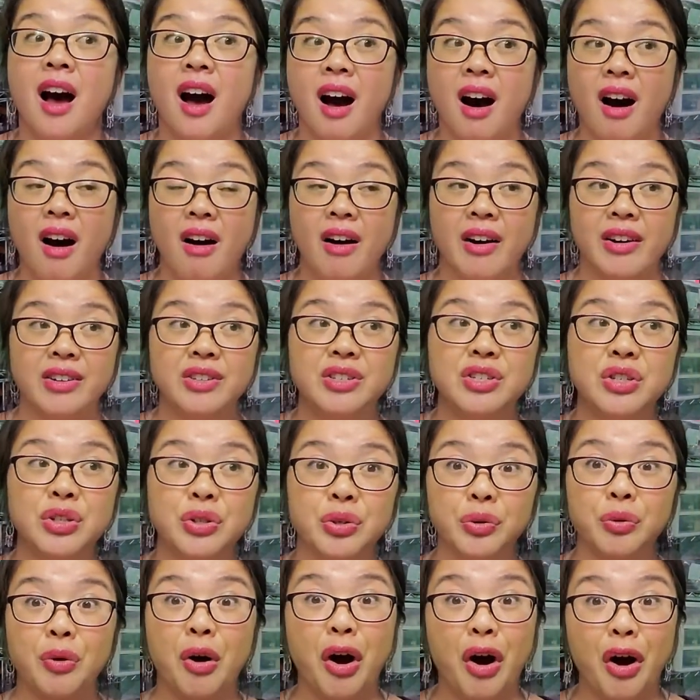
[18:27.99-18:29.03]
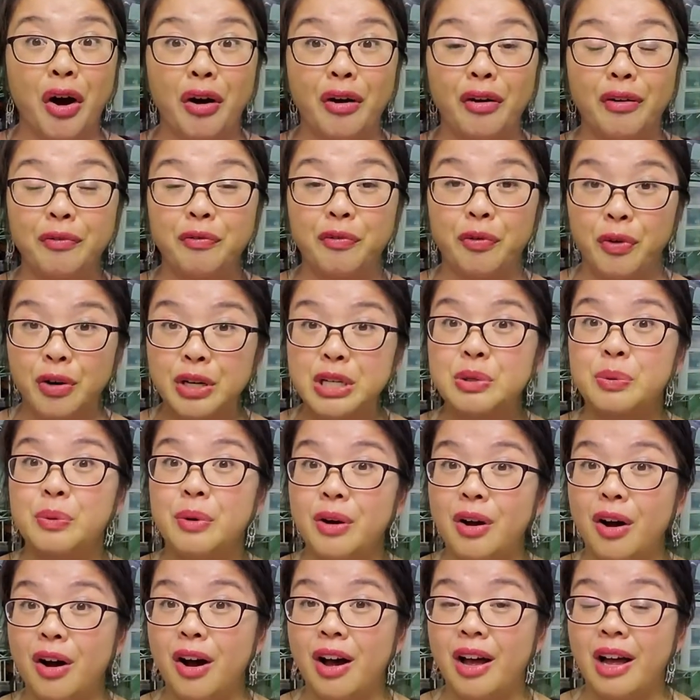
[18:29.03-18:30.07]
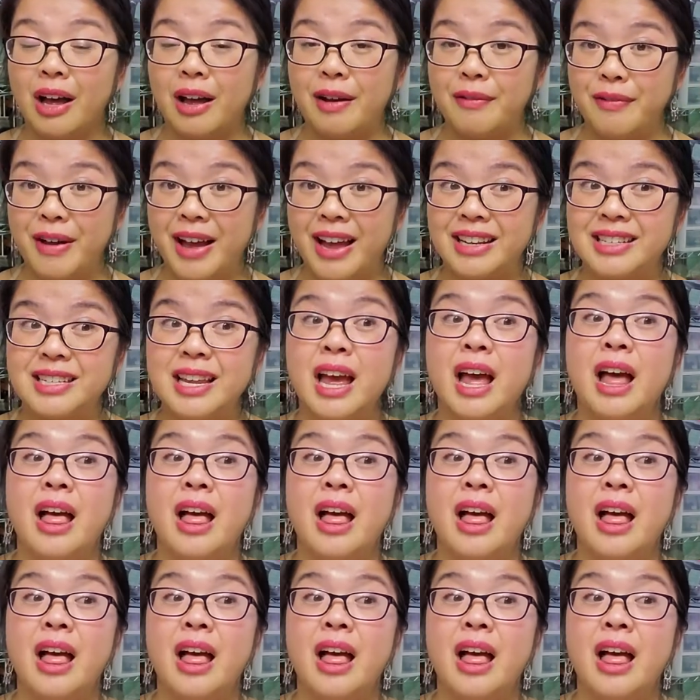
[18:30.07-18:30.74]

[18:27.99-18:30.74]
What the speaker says: onto our virtual event.